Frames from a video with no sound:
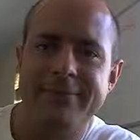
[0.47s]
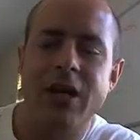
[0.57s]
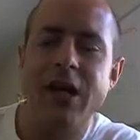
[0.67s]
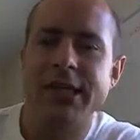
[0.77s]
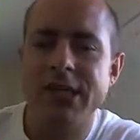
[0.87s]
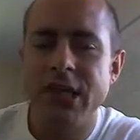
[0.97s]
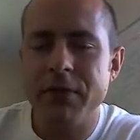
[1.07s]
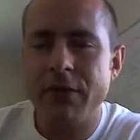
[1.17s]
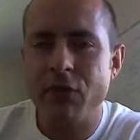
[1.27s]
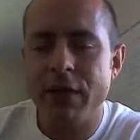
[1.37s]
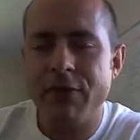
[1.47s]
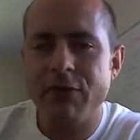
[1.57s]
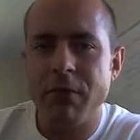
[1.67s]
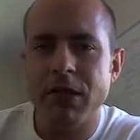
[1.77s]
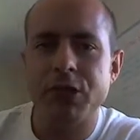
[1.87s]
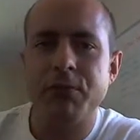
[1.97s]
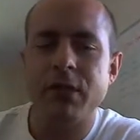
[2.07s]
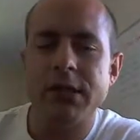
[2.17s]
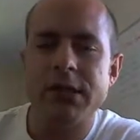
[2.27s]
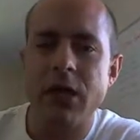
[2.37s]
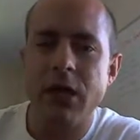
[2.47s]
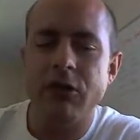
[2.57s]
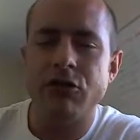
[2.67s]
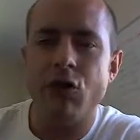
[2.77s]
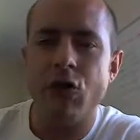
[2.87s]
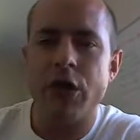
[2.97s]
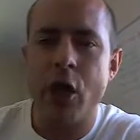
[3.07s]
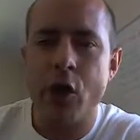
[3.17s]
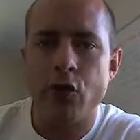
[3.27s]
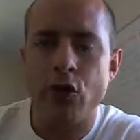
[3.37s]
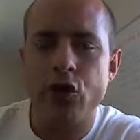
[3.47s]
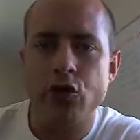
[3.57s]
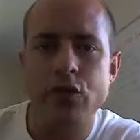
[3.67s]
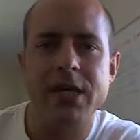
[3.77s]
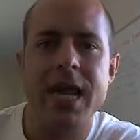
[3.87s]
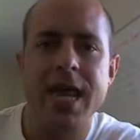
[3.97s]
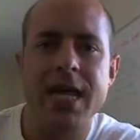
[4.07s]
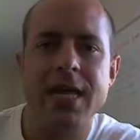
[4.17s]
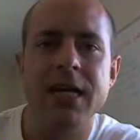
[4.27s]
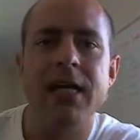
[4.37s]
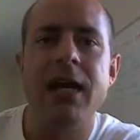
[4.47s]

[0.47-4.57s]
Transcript: Hi, it's Simon Lovell here from lunchboxdiet.co.uk,